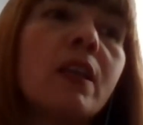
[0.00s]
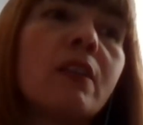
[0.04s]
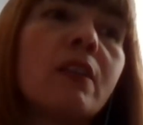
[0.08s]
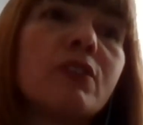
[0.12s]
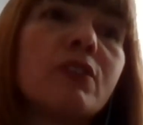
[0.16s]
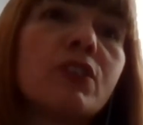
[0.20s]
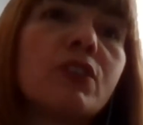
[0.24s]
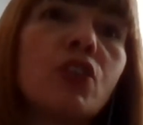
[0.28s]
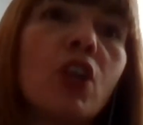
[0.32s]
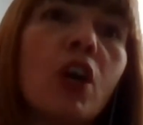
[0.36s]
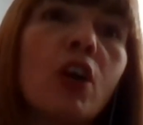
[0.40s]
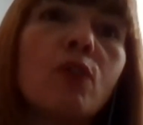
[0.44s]

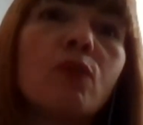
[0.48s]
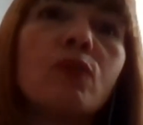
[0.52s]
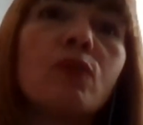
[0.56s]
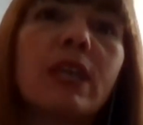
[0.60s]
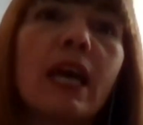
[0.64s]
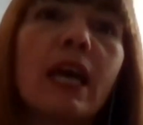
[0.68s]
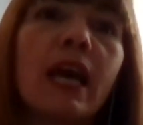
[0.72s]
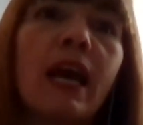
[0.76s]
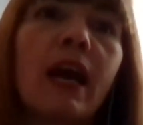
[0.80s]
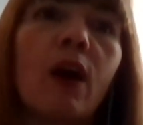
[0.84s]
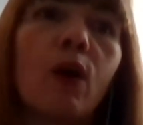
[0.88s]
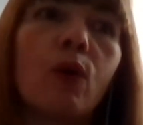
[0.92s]
There is no
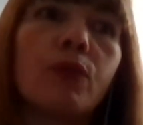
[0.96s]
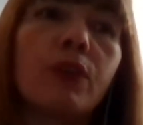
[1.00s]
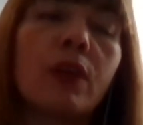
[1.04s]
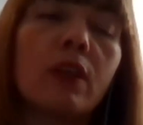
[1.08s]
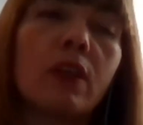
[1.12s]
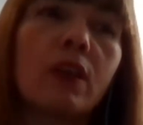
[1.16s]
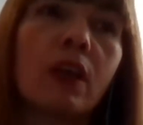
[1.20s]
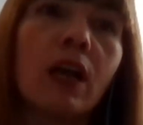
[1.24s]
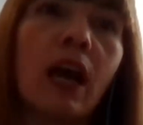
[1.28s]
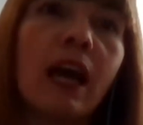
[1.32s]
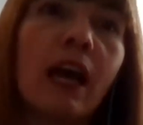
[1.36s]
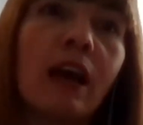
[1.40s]
doubt
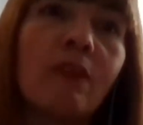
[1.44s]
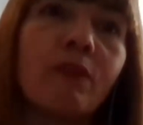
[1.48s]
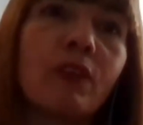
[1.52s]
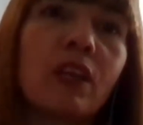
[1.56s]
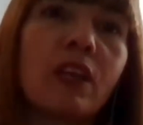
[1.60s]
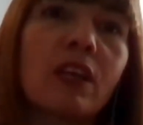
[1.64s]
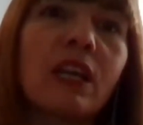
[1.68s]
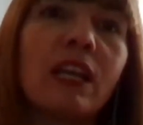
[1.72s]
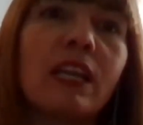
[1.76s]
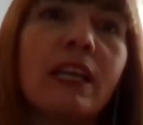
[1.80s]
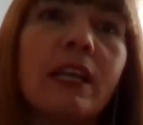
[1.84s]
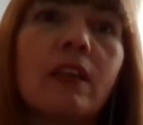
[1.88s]
that having
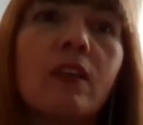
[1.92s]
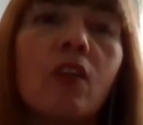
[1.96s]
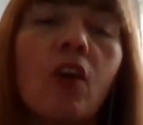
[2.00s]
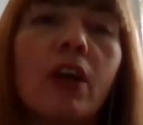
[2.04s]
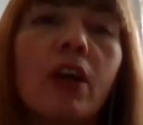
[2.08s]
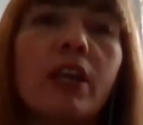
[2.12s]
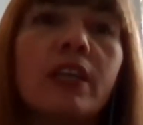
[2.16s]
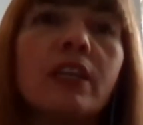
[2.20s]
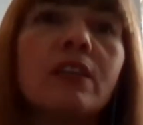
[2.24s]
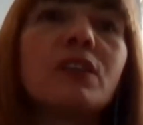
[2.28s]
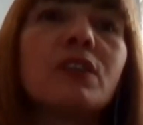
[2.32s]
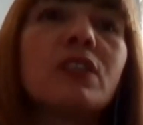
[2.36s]
a clear
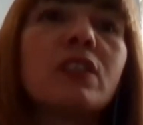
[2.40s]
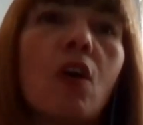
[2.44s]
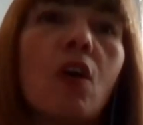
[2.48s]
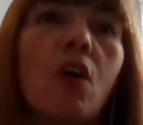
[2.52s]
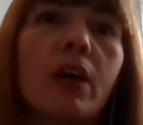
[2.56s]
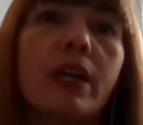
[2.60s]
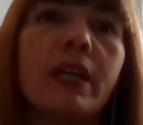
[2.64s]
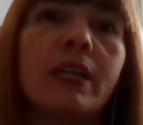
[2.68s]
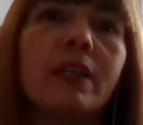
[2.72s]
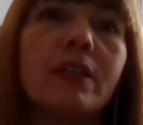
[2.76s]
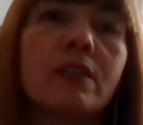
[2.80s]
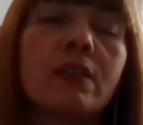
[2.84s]
line of
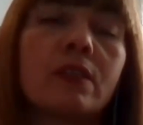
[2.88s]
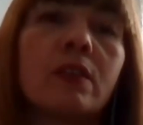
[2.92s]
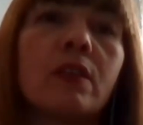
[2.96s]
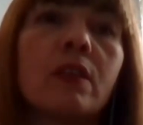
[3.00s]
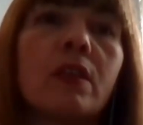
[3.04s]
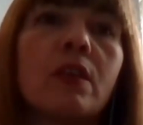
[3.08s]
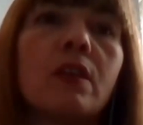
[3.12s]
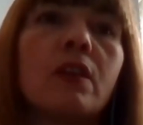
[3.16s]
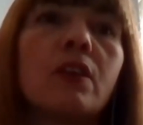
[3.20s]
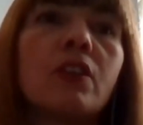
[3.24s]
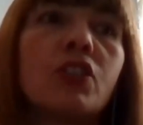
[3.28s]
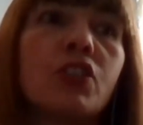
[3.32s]
sight
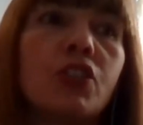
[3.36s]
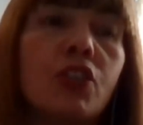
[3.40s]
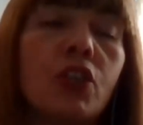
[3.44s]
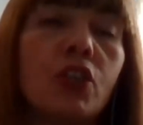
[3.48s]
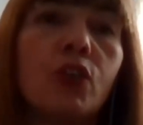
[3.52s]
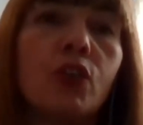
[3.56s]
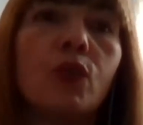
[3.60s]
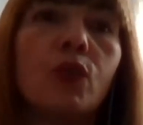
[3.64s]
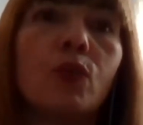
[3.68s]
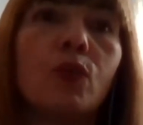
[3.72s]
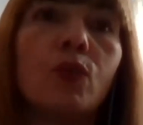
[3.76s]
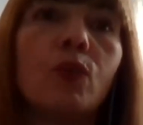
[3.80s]

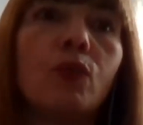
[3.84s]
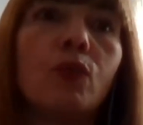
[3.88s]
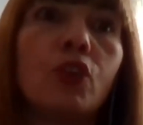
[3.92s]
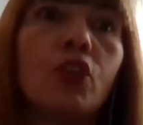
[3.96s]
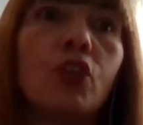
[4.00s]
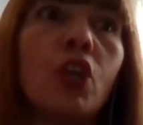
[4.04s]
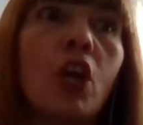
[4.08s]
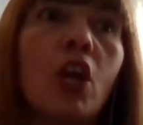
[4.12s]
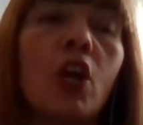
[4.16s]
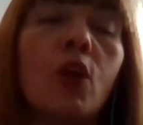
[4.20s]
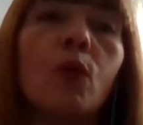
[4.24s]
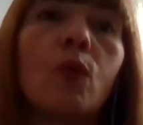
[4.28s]
to
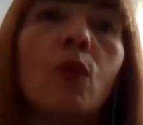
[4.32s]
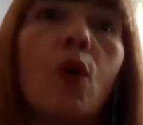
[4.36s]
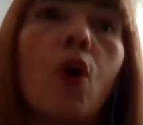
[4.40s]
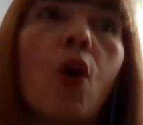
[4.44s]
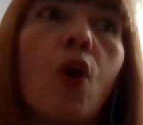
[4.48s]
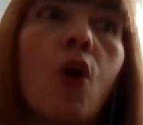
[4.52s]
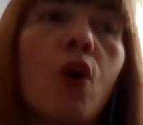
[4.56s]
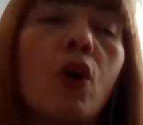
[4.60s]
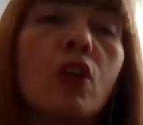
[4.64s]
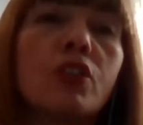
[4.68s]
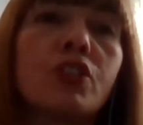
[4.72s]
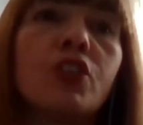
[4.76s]

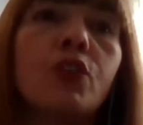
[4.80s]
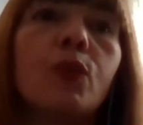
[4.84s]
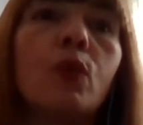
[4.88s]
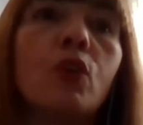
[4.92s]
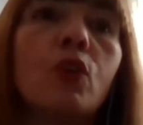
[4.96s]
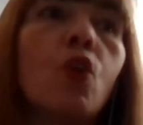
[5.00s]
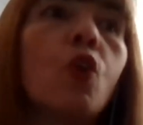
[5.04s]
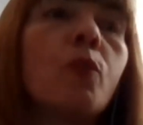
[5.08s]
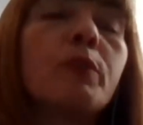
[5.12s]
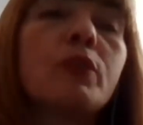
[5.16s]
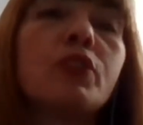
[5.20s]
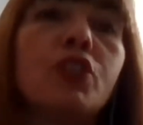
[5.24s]

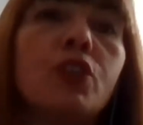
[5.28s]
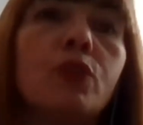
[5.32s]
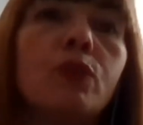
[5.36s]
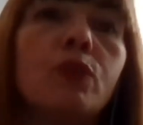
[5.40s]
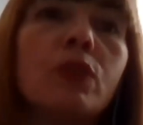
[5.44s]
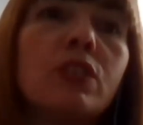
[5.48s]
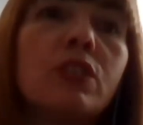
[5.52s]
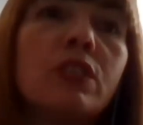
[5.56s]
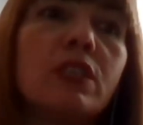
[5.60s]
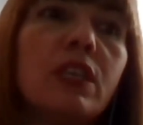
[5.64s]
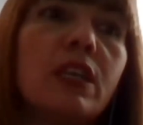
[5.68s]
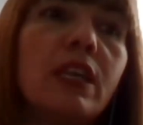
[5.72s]
an
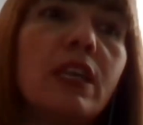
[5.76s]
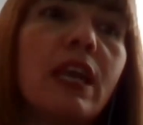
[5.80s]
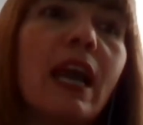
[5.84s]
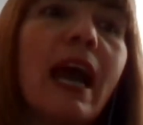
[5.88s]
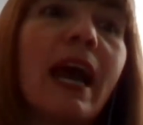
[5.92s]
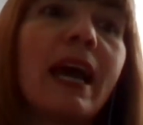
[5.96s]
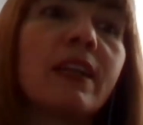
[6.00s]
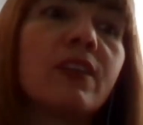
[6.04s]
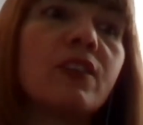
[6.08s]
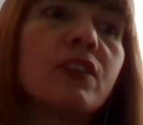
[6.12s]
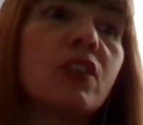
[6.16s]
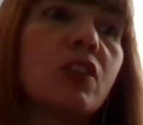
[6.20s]
opportunity
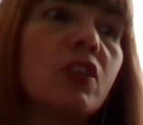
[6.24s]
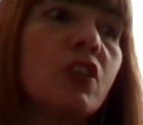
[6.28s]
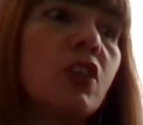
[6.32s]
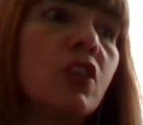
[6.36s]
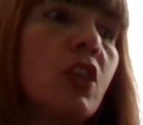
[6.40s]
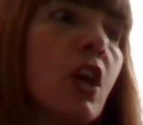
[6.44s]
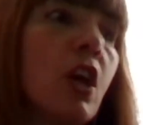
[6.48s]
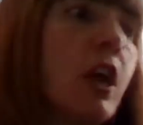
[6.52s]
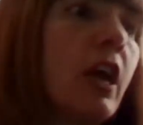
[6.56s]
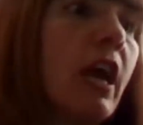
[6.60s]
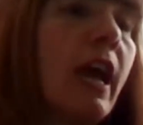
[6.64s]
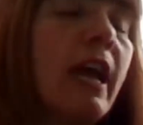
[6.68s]
and
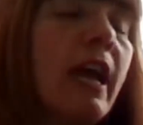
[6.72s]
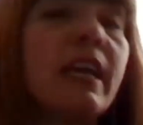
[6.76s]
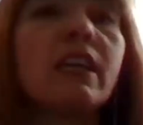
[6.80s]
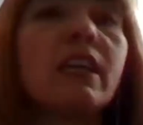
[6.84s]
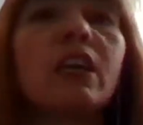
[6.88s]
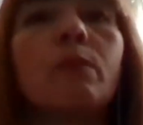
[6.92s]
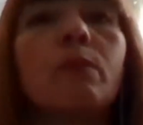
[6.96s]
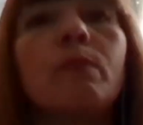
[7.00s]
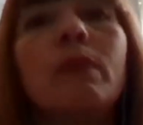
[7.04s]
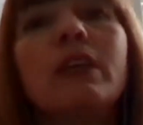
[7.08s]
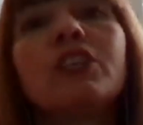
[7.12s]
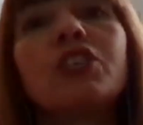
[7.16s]
a
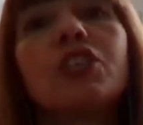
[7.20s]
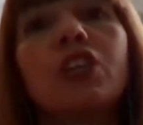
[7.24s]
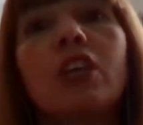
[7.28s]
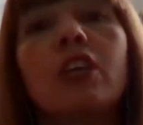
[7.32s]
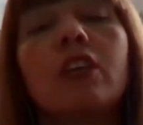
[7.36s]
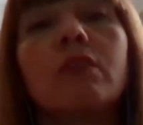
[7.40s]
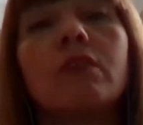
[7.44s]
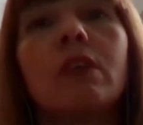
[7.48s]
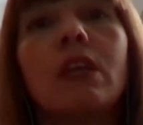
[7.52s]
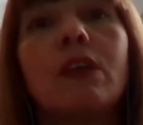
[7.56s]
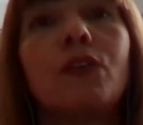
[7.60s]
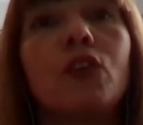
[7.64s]

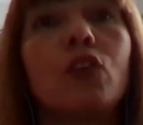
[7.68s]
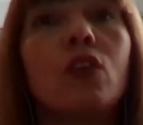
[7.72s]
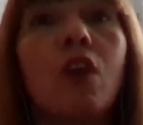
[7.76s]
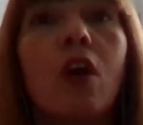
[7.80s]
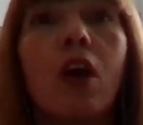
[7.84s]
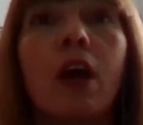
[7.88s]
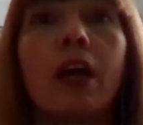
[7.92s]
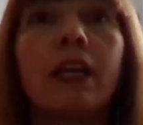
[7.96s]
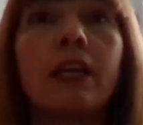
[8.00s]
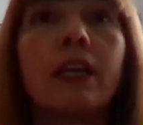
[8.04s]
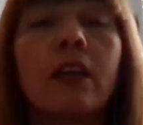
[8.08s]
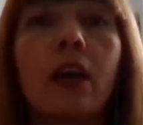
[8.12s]
commission, if you
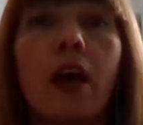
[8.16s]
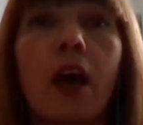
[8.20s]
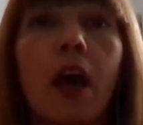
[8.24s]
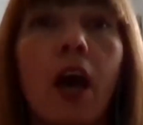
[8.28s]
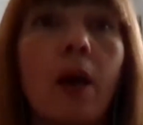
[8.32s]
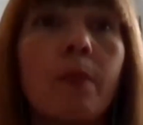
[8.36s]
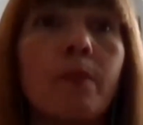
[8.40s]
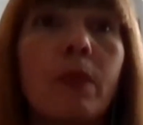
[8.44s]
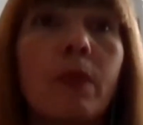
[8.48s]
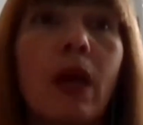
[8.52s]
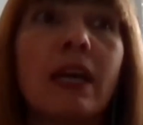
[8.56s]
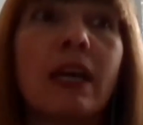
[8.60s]
like,
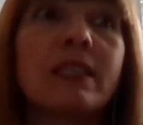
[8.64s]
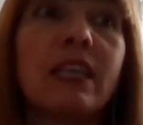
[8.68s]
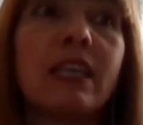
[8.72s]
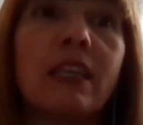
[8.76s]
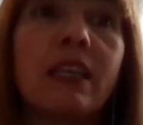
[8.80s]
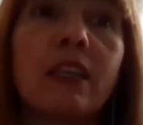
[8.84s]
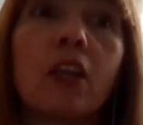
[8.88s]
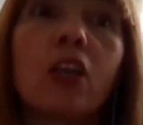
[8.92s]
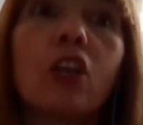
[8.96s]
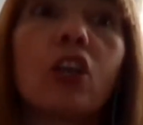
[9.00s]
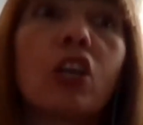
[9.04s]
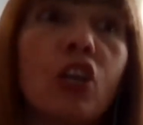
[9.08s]
as
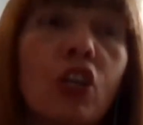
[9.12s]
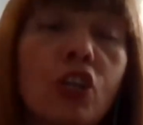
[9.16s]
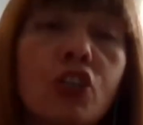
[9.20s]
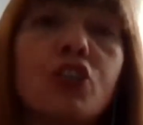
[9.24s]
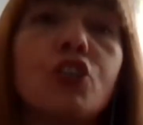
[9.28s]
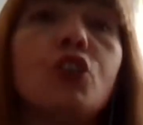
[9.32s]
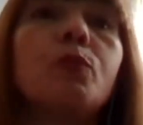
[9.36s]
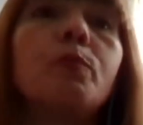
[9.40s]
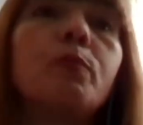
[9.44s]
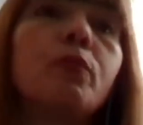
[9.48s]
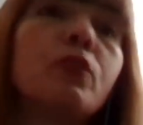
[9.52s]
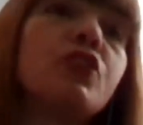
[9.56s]
in, could
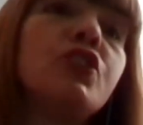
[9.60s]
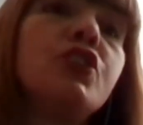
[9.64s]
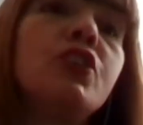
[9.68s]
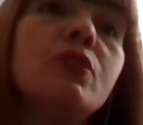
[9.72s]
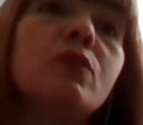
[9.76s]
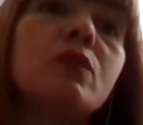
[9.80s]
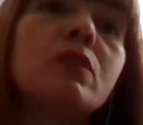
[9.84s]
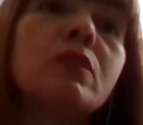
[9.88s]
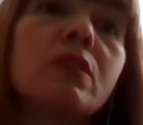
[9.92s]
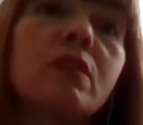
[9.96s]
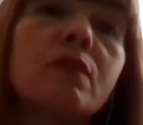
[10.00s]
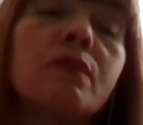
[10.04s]
you
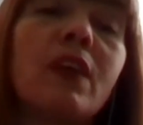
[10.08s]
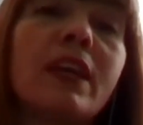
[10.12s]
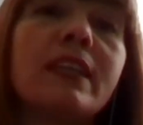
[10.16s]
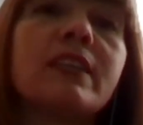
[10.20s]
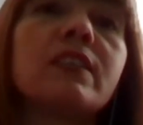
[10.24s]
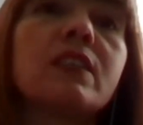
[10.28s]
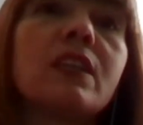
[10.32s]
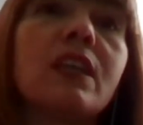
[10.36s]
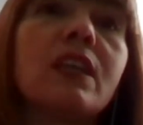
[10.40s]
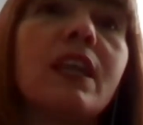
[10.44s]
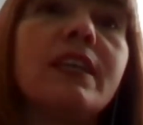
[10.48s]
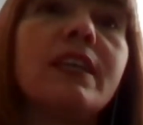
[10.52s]
produce
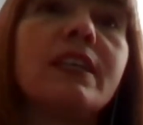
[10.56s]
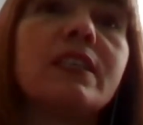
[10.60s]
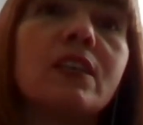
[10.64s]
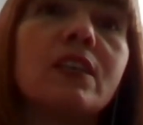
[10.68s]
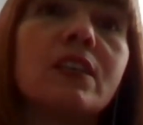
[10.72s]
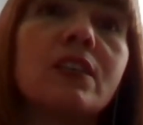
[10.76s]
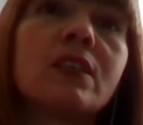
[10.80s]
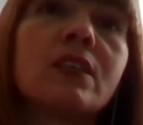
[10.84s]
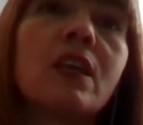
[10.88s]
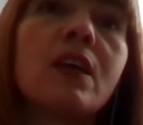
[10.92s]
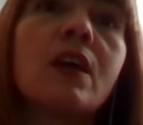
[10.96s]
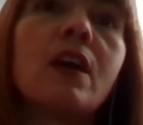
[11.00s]

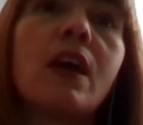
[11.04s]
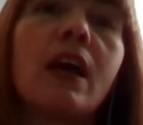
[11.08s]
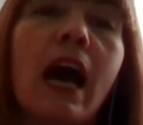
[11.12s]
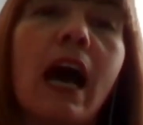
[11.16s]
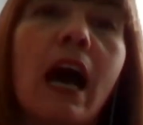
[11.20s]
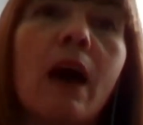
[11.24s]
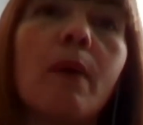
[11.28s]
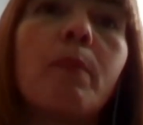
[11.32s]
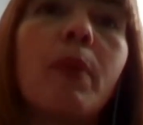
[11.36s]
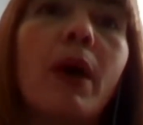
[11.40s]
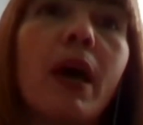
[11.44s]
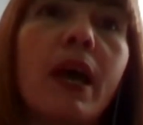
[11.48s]
ventilators
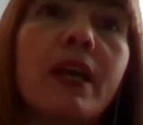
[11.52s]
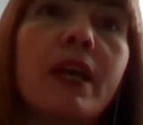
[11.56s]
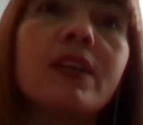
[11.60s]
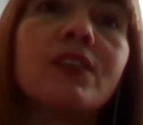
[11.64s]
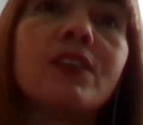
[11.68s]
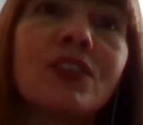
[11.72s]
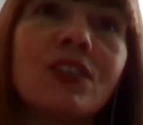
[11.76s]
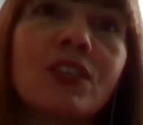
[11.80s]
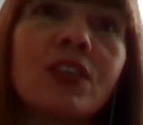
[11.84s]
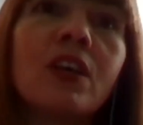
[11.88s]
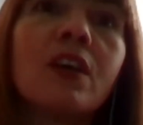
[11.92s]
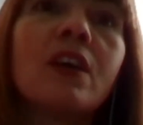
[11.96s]
at
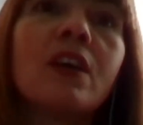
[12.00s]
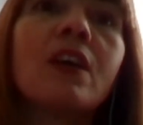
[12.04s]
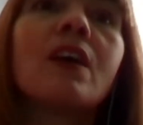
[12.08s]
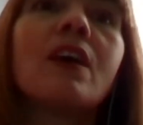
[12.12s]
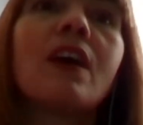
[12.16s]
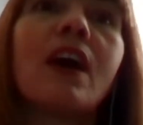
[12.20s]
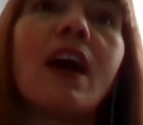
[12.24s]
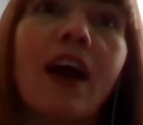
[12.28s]
pace,